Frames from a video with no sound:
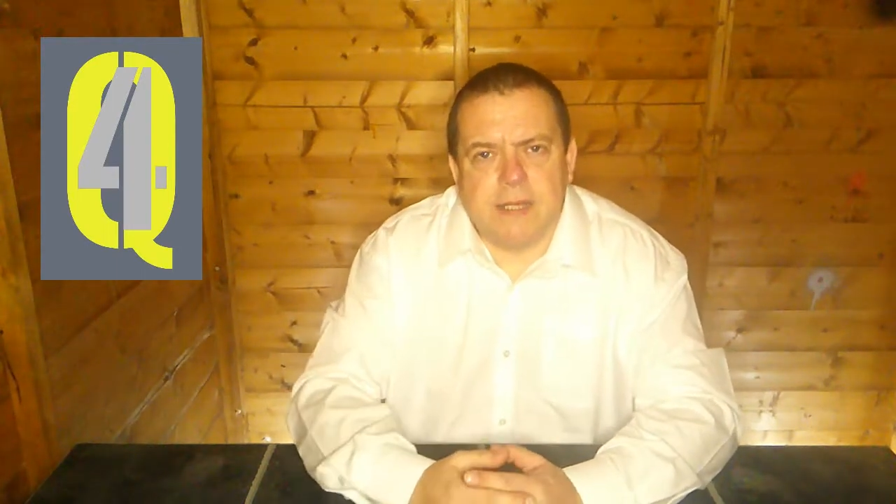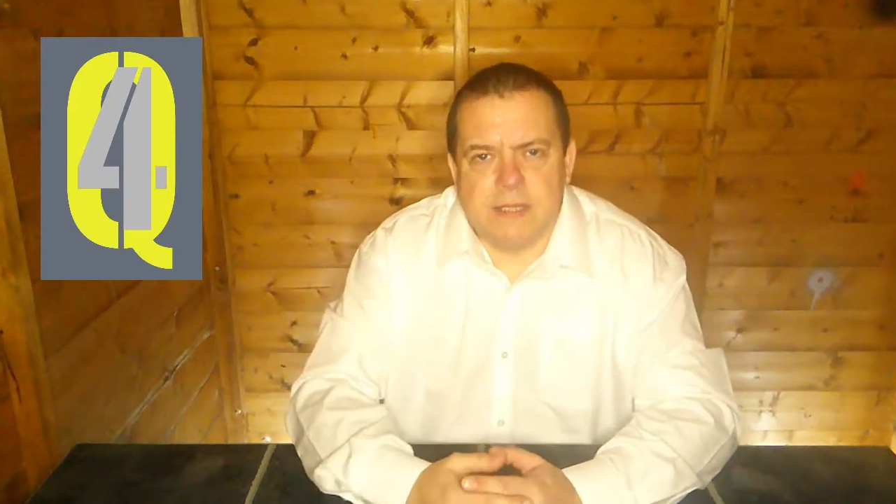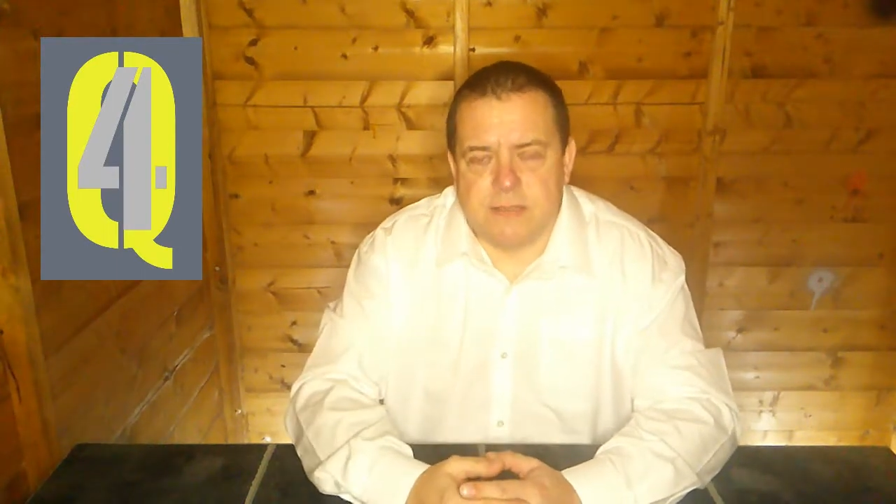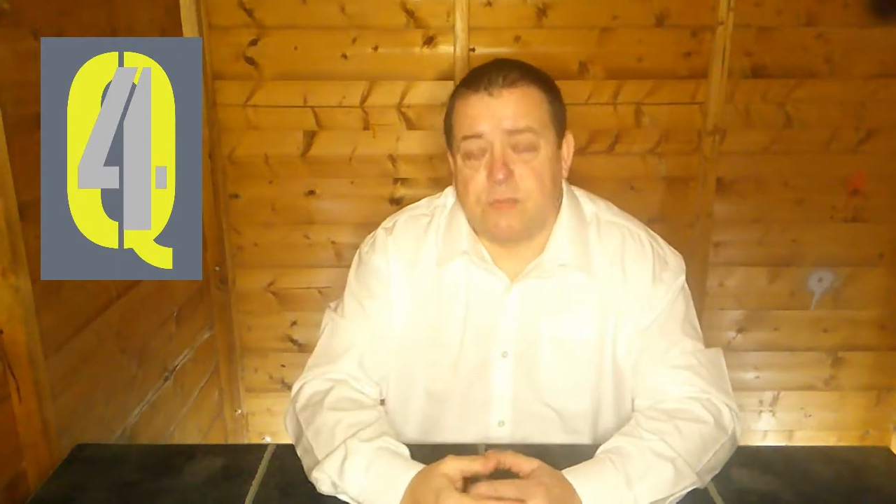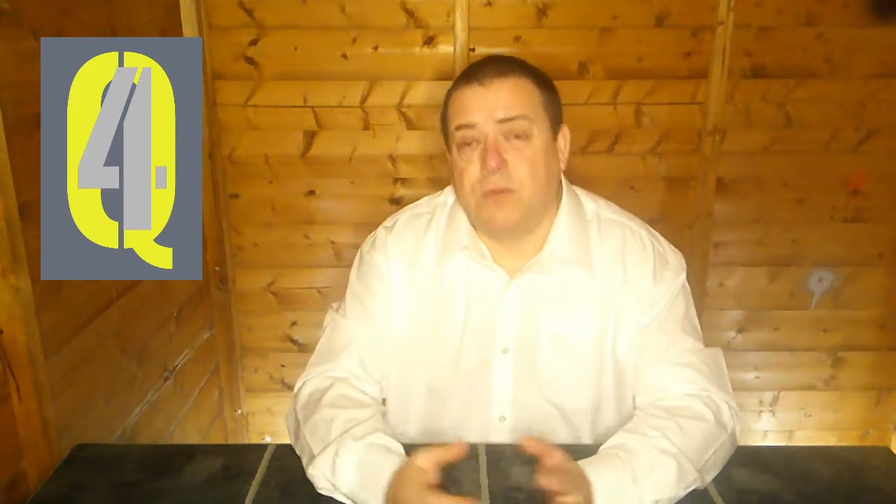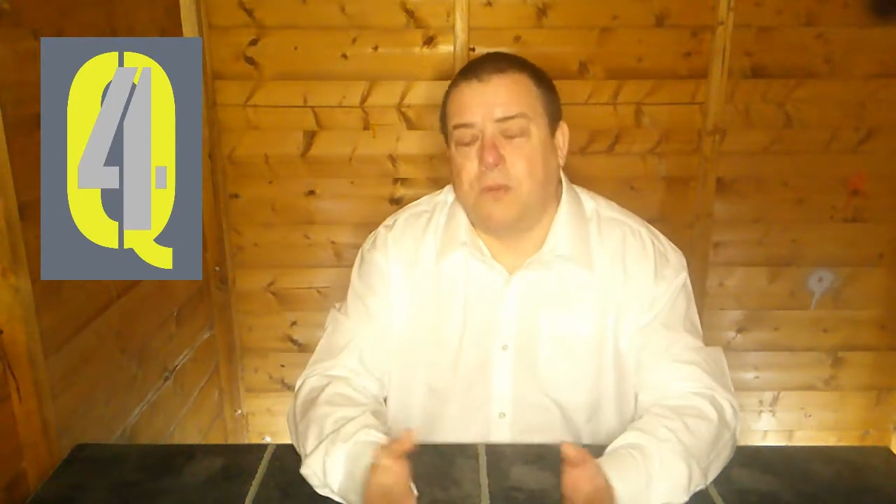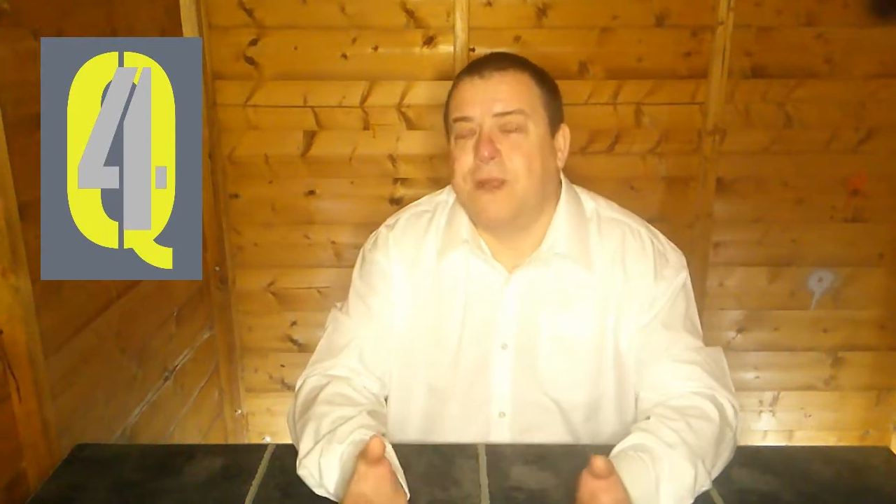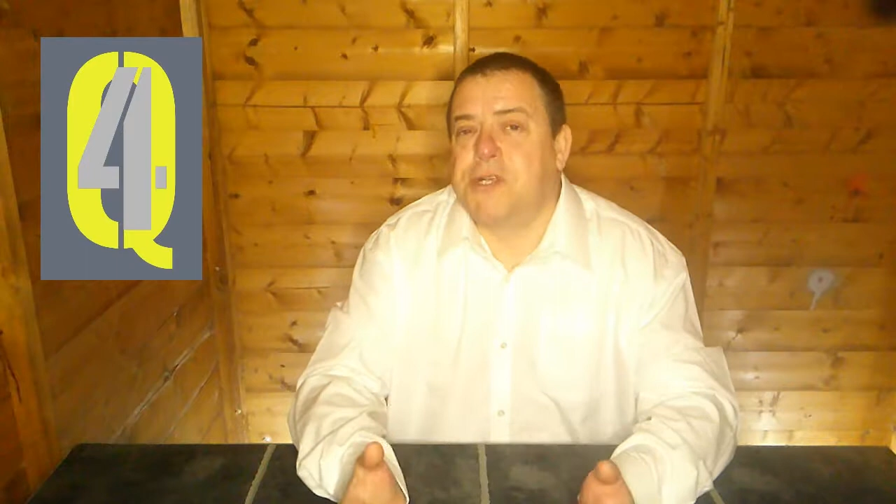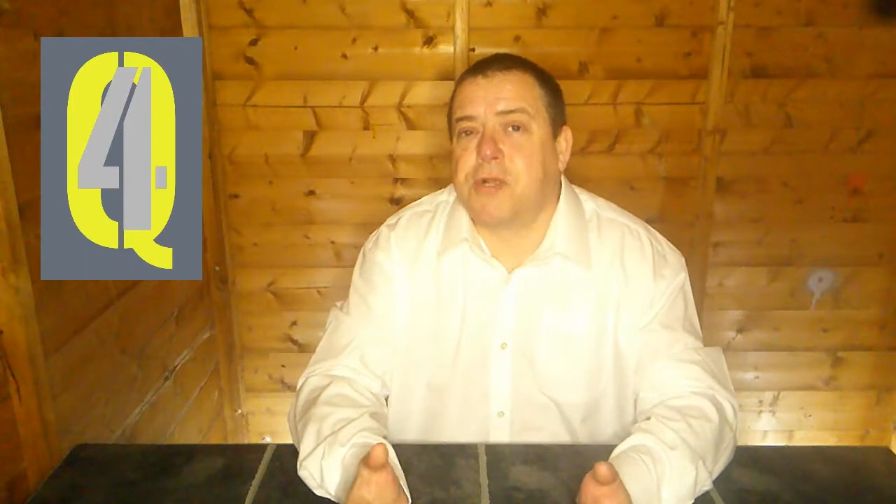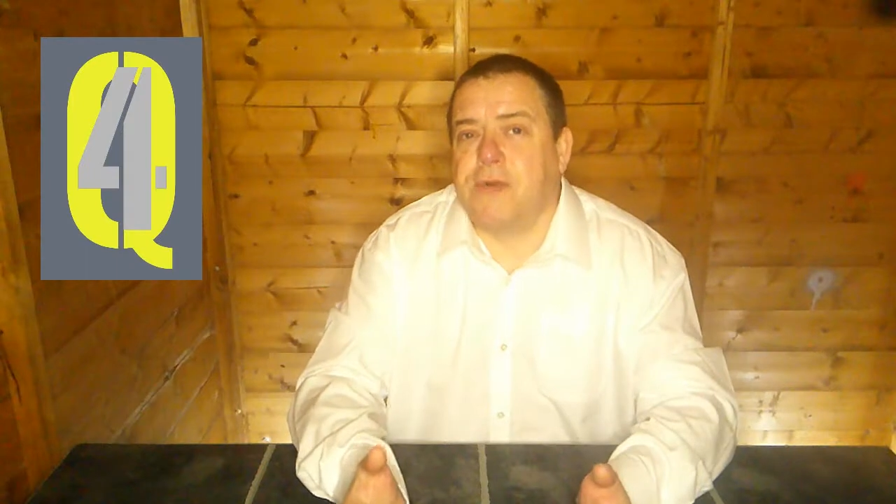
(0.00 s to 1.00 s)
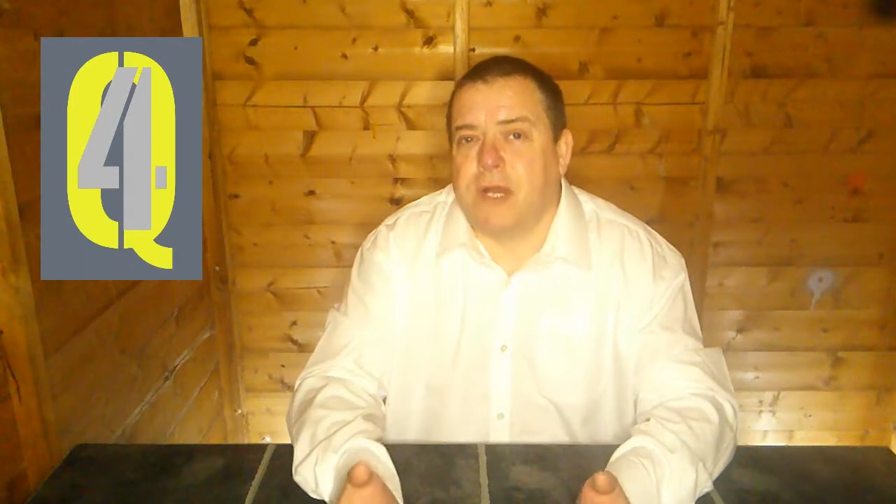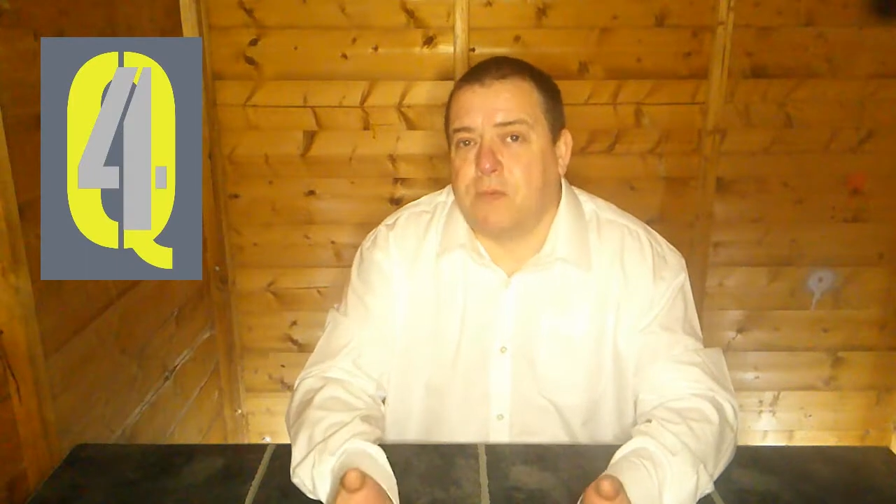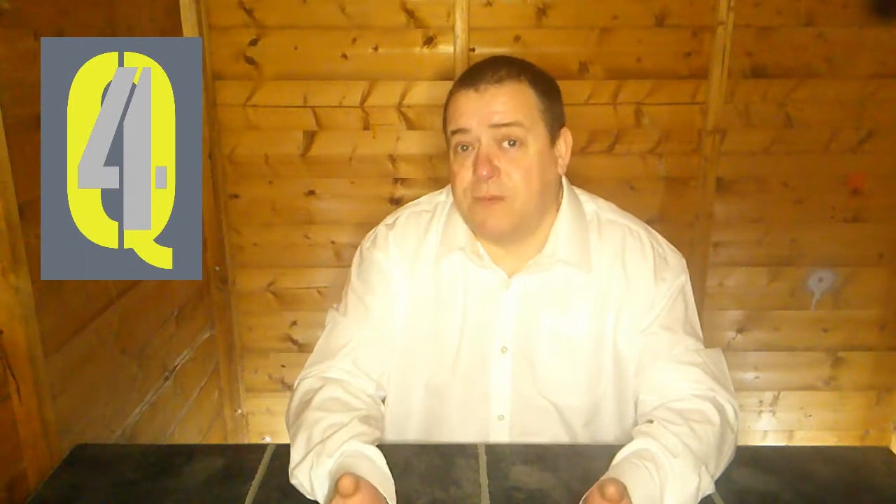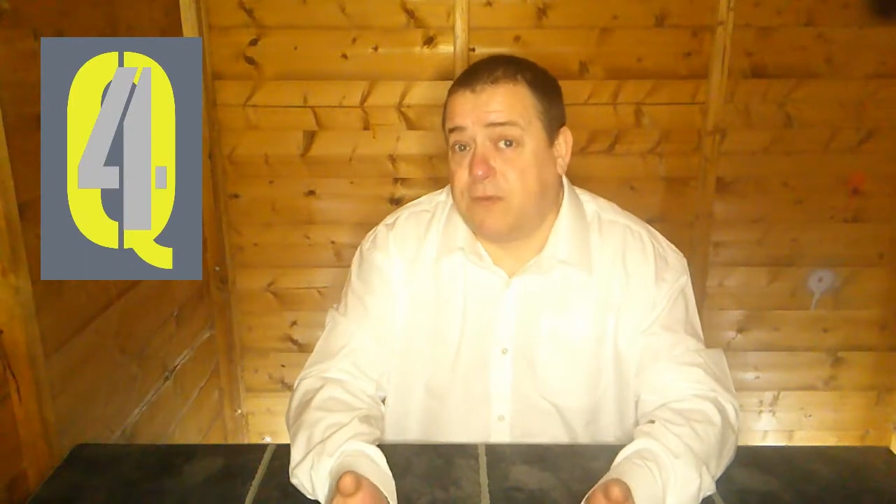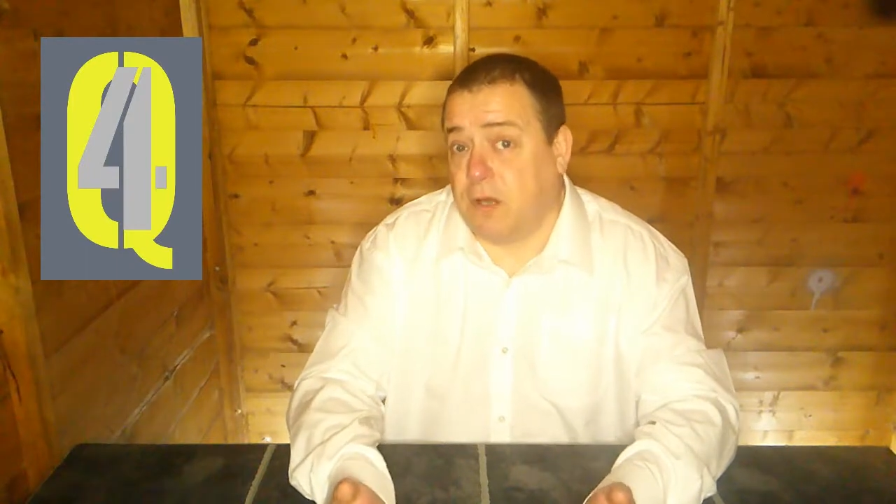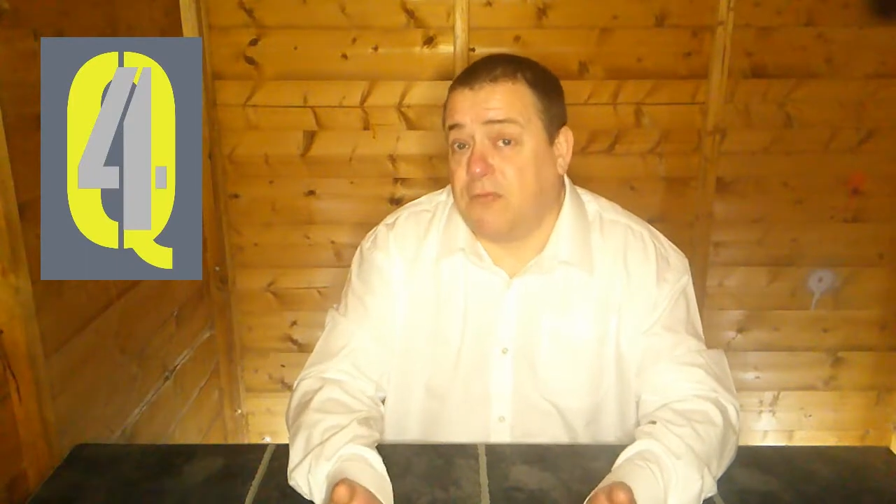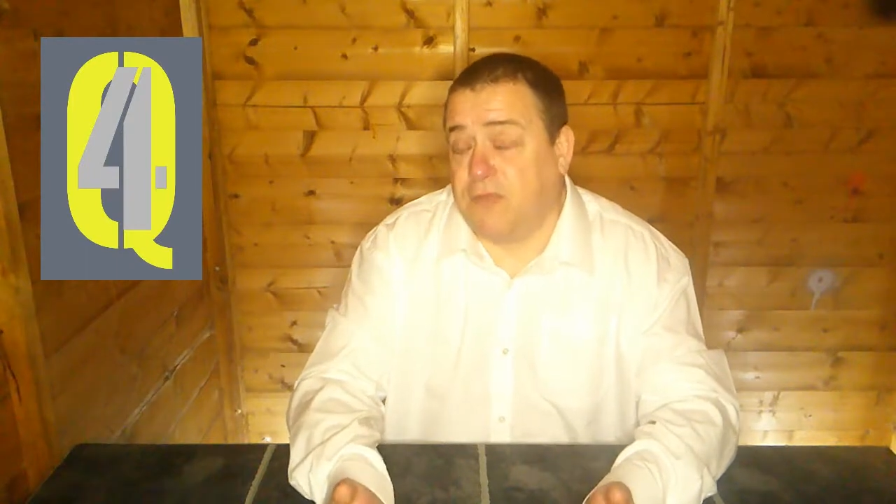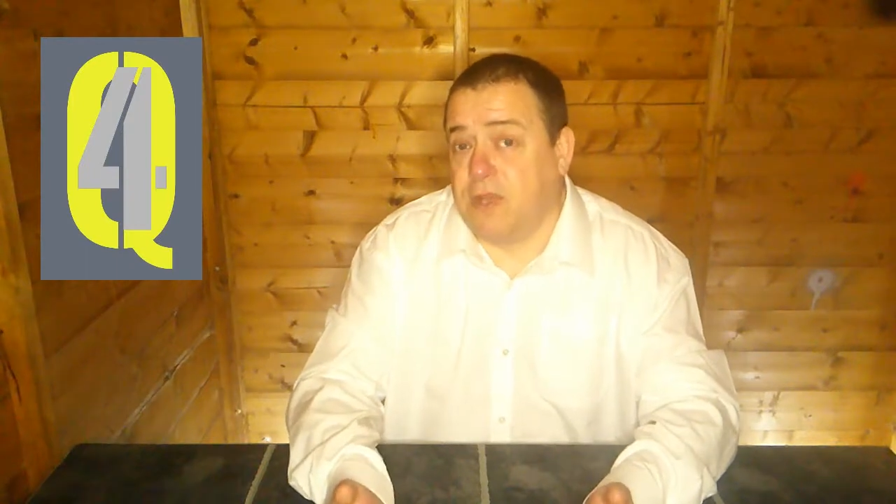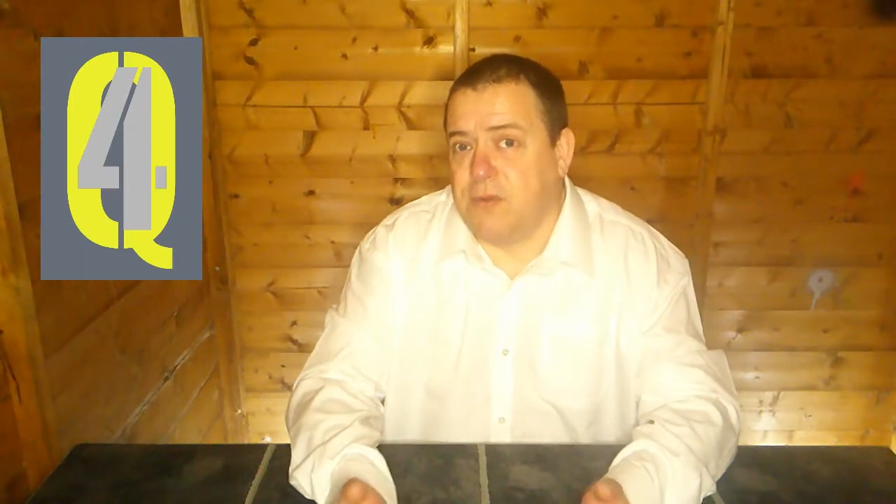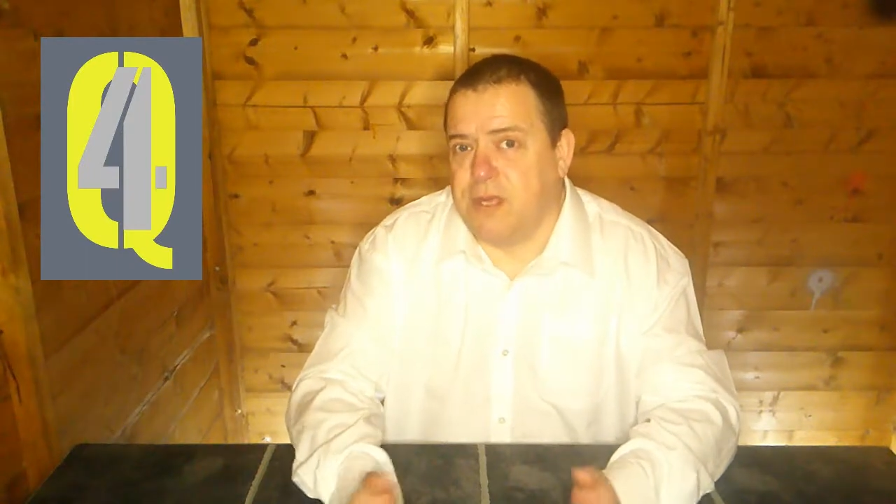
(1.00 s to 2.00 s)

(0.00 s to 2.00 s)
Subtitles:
He goes, well, which gorilla? We've got a few,